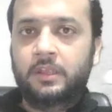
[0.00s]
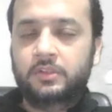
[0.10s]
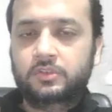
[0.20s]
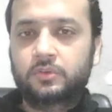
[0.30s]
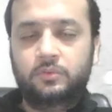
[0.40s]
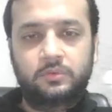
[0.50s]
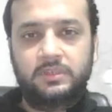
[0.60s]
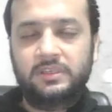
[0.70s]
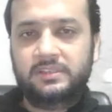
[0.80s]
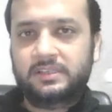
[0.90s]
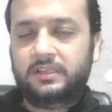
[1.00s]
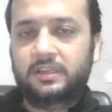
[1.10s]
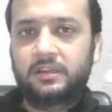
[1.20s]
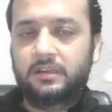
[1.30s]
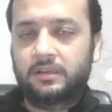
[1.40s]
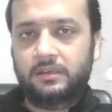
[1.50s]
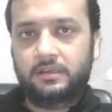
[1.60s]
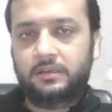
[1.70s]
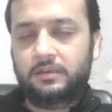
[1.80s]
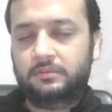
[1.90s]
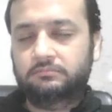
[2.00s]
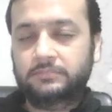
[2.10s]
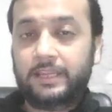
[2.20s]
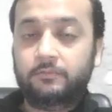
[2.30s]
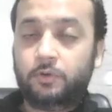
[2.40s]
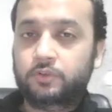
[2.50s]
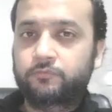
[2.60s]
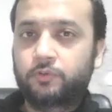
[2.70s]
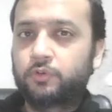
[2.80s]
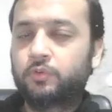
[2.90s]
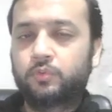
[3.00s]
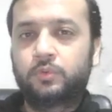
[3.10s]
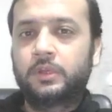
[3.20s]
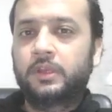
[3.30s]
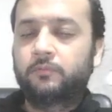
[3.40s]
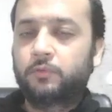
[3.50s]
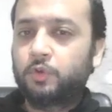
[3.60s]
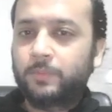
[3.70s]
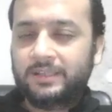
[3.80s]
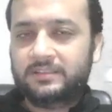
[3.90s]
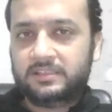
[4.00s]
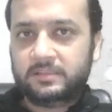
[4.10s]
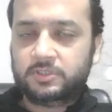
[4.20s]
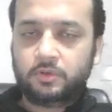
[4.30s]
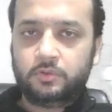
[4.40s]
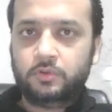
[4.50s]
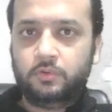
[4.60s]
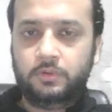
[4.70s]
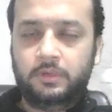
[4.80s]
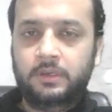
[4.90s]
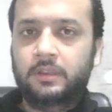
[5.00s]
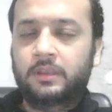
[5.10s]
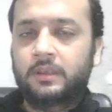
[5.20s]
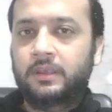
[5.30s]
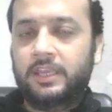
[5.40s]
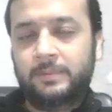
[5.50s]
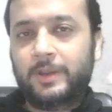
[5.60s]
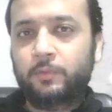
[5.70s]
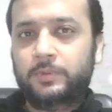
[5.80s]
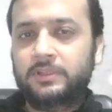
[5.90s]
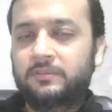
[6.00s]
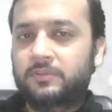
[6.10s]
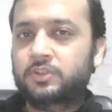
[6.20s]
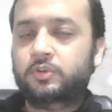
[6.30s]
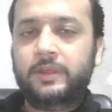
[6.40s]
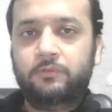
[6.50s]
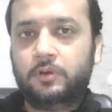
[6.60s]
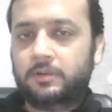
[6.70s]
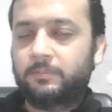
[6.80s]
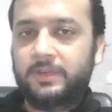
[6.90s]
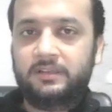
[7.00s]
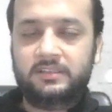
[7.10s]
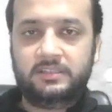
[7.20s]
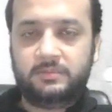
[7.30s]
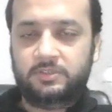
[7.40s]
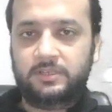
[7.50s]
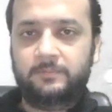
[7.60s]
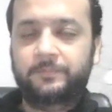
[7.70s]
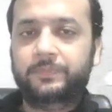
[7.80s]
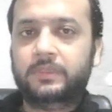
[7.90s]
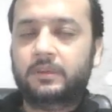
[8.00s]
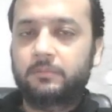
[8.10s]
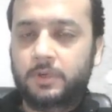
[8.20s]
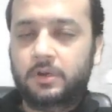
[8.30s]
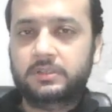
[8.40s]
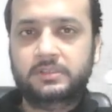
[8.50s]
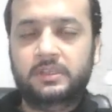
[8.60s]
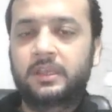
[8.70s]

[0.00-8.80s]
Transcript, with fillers: So is it what would you do? Would you make this assumption on your own? In my opinion, one should have not made this assumption, because